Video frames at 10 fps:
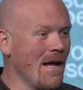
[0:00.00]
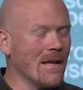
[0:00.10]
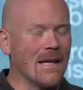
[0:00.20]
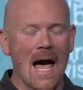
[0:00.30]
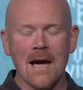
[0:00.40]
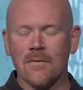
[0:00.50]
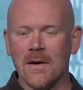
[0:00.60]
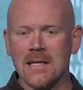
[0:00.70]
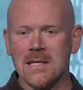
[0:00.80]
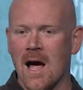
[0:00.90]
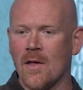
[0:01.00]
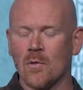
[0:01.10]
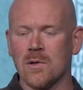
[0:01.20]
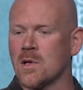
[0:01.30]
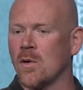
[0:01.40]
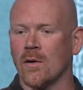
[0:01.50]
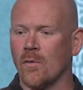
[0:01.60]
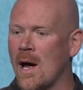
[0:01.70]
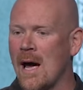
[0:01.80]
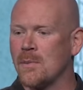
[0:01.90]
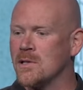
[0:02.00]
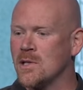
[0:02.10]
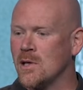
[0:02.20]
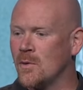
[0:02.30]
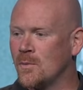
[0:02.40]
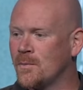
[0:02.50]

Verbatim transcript: Life is not the result of what happens to you.